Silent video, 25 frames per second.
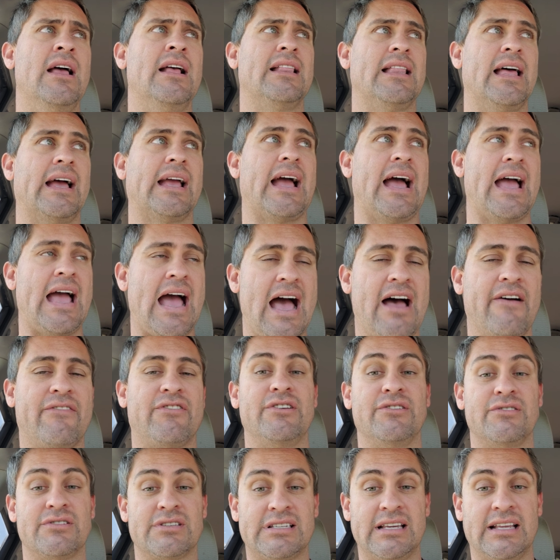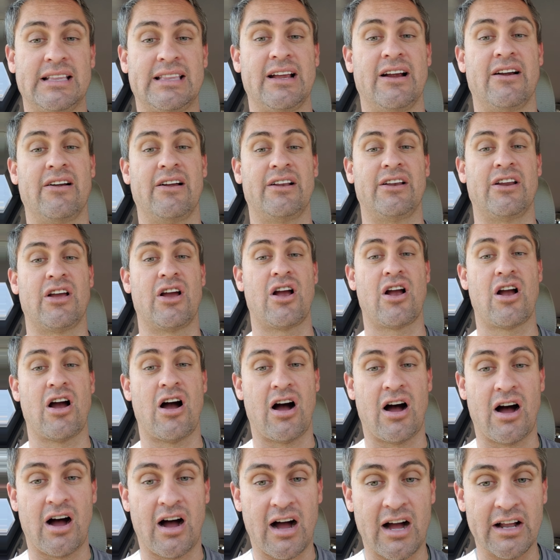Like I have to sit there and
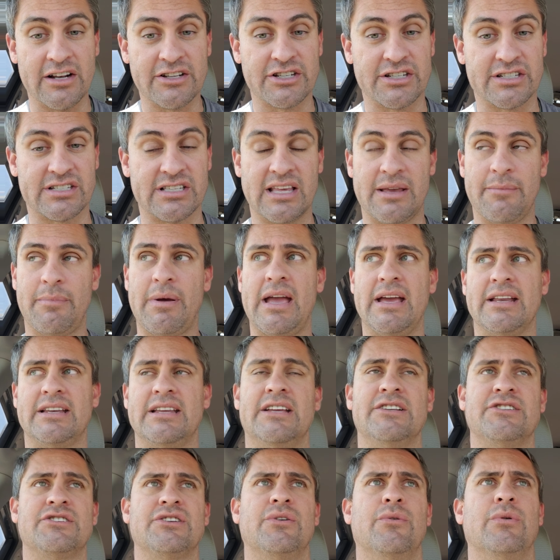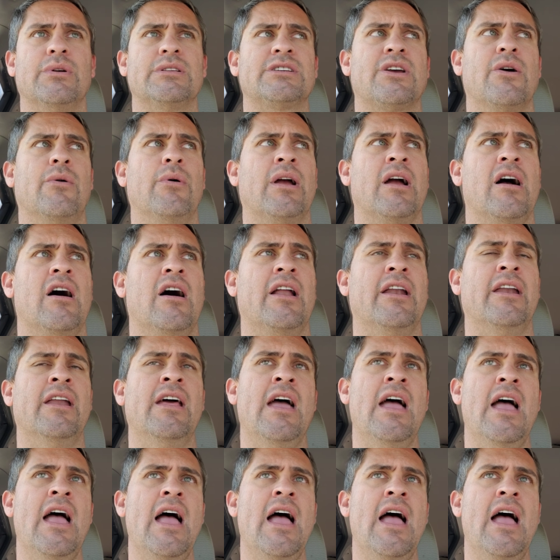consciously pay attention to what's going on,